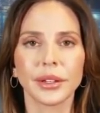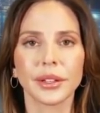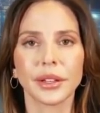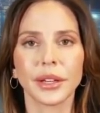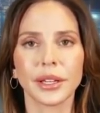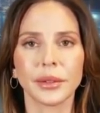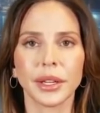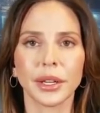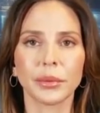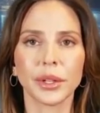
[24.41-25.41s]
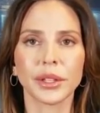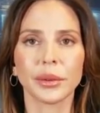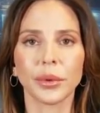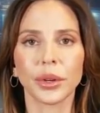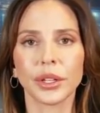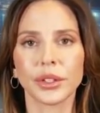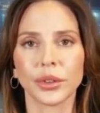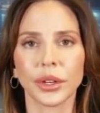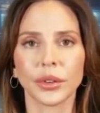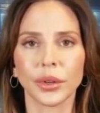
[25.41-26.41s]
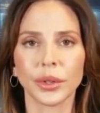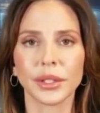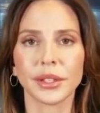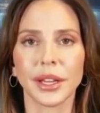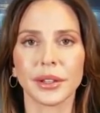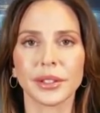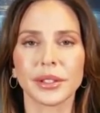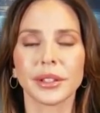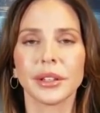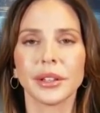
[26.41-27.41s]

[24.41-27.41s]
So let's begin with simple and straightforward steps.